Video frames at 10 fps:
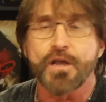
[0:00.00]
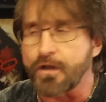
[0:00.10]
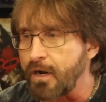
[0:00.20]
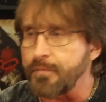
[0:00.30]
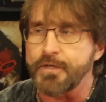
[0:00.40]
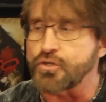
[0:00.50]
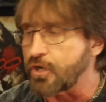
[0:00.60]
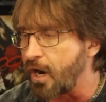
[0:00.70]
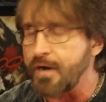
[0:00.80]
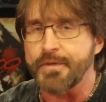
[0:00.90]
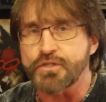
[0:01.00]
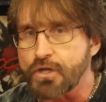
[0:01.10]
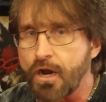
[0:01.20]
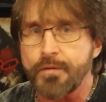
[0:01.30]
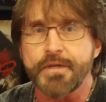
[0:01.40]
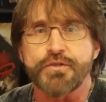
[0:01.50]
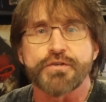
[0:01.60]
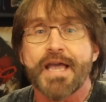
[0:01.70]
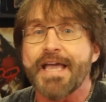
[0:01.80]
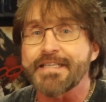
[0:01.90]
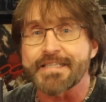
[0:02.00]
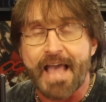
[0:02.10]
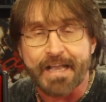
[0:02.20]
Garbage, garbage, garbage. It's that